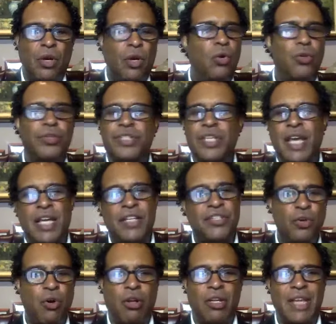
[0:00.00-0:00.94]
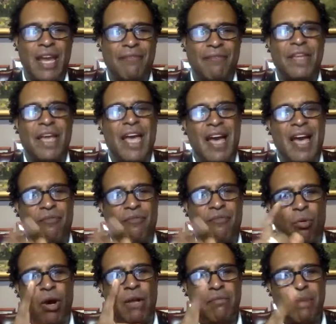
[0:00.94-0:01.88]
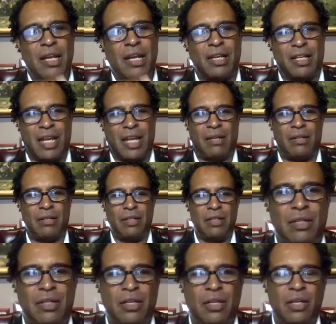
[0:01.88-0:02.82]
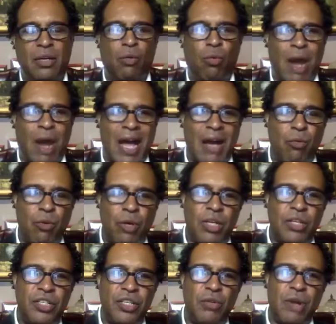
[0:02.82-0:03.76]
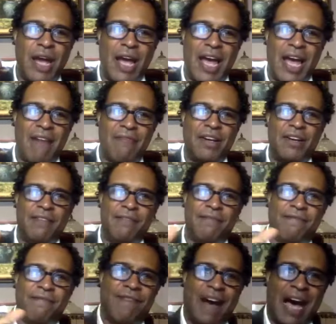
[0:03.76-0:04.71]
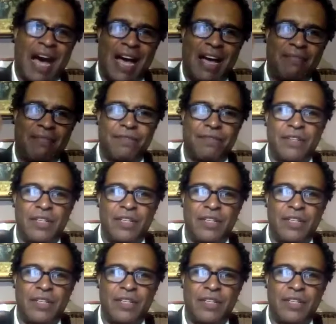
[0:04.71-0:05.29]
Who said you only have to have one bank account? Why wouldn't you have 5?